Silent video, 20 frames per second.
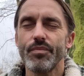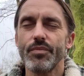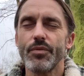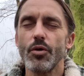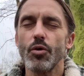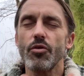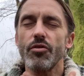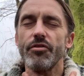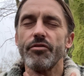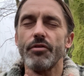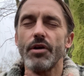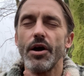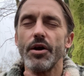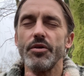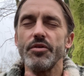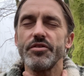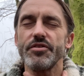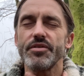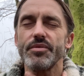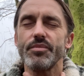your
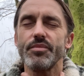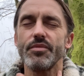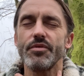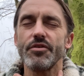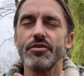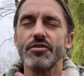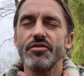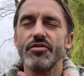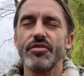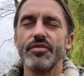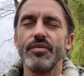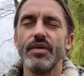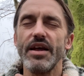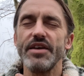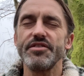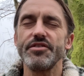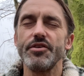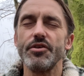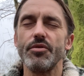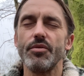throat. Just
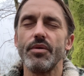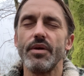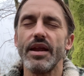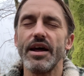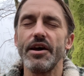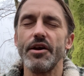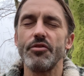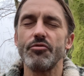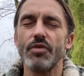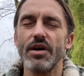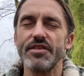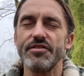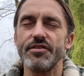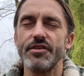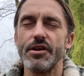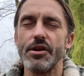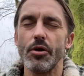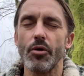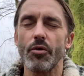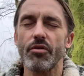let it, let it rest
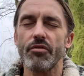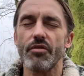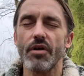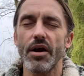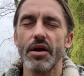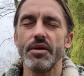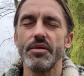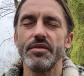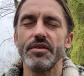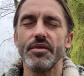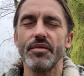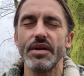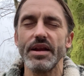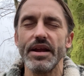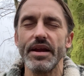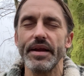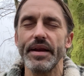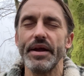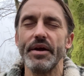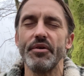in your throat, do any
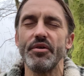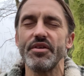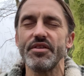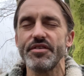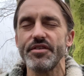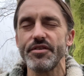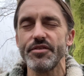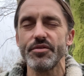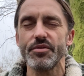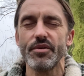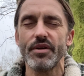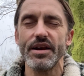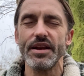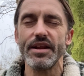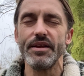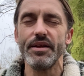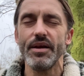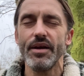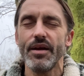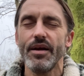clearances or
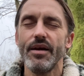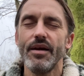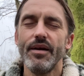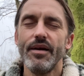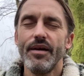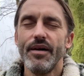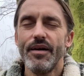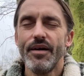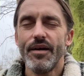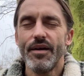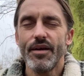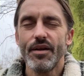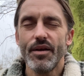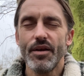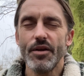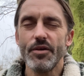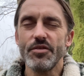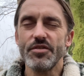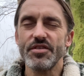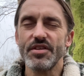any
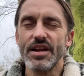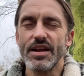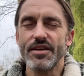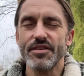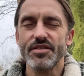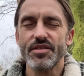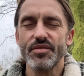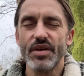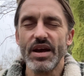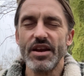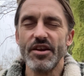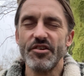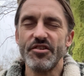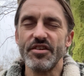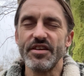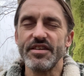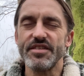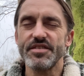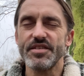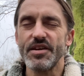loosenings of
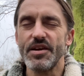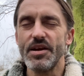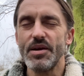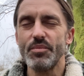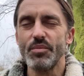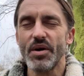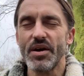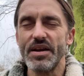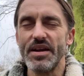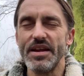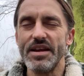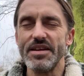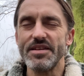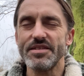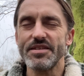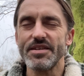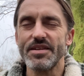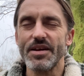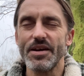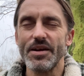energies that it might need
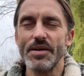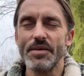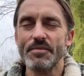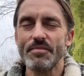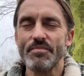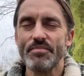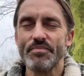to do.